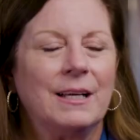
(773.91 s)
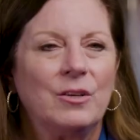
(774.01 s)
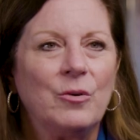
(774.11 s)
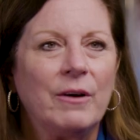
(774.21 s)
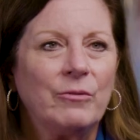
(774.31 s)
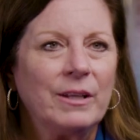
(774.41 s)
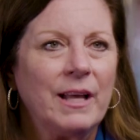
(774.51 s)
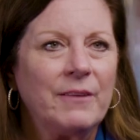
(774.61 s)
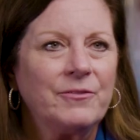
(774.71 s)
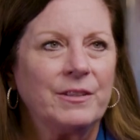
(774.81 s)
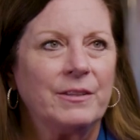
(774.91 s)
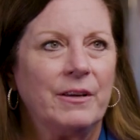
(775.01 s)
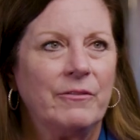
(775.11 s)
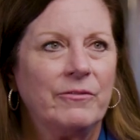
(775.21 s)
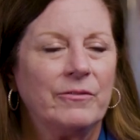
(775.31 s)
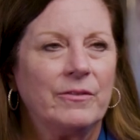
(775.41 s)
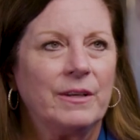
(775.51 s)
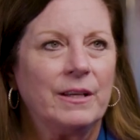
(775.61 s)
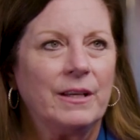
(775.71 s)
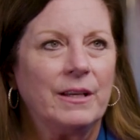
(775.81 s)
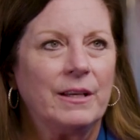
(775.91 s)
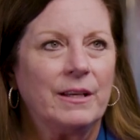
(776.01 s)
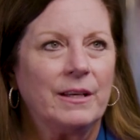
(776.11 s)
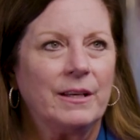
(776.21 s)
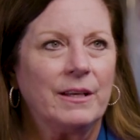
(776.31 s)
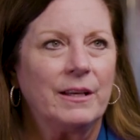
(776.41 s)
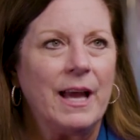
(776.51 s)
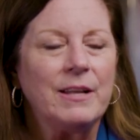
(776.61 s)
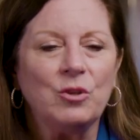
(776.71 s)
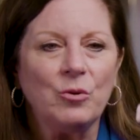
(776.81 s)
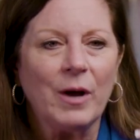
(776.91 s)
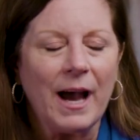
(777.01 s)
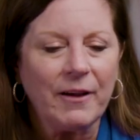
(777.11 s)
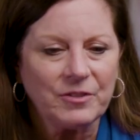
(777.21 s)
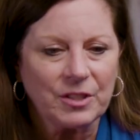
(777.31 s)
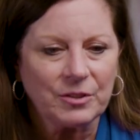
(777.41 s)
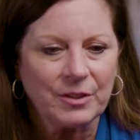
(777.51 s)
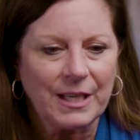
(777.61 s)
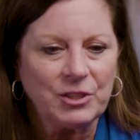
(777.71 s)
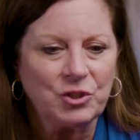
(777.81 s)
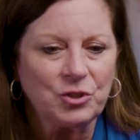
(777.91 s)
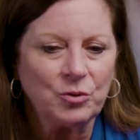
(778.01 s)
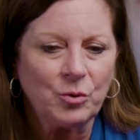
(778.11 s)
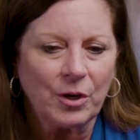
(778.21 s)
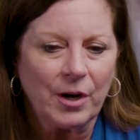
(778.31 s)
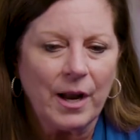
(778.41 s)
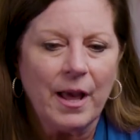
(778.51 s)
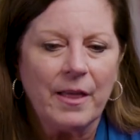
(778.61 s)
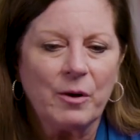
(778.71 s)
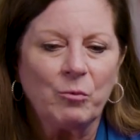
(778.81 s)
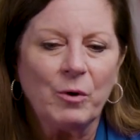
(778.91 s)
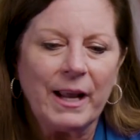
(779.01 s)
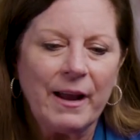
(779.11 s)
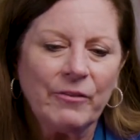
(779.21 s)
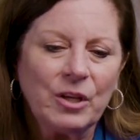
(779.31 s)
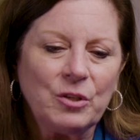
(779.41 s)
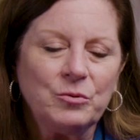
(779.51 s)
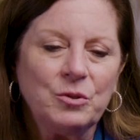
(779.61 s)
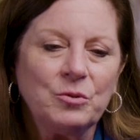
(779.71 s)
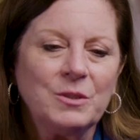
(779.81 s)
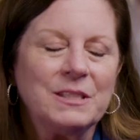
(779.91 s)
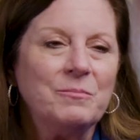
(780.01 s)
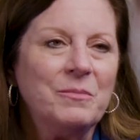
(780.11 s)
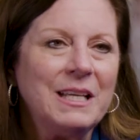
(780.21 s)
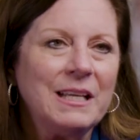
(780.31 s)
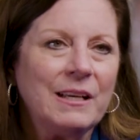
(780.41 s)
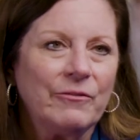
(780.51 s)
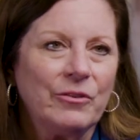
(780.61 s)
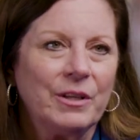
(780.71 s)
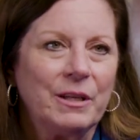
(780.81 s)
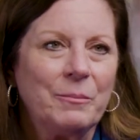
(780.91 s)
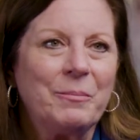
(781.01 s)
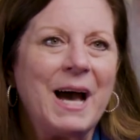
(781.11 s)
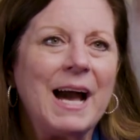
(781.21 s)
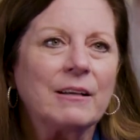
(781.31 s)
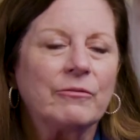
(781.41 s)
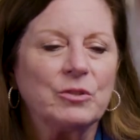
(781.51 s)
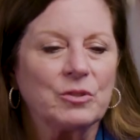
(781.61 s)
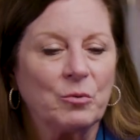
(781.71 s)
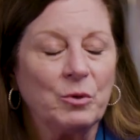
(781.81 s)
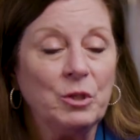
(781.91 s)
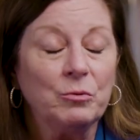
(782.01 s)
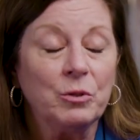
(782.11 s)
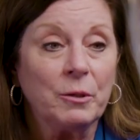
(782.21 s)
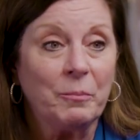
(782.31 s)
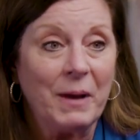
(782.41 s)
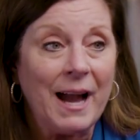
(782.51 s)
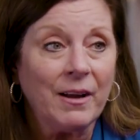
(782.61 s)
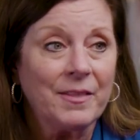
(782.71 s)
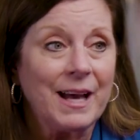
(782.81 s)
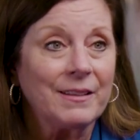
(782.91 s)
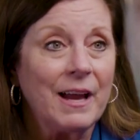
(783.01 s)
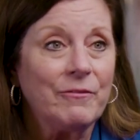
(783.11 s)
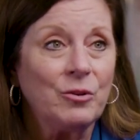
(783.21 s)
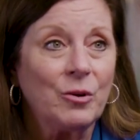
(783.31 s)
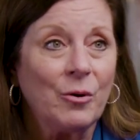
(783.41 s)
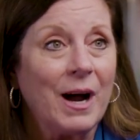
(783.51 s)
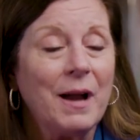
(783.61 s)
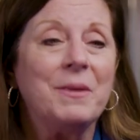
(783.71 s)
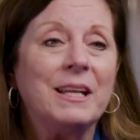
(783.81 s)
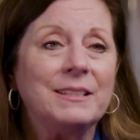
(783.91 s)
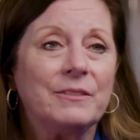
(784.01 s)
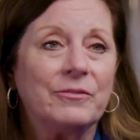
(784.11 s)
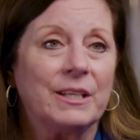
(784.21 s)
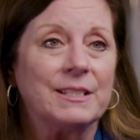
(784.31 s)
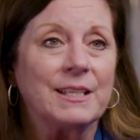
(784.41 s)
You have one life to live, and you have to ensure that whatever you do is meaningful and impactful. So when you look back on that life, you go, I made a difference.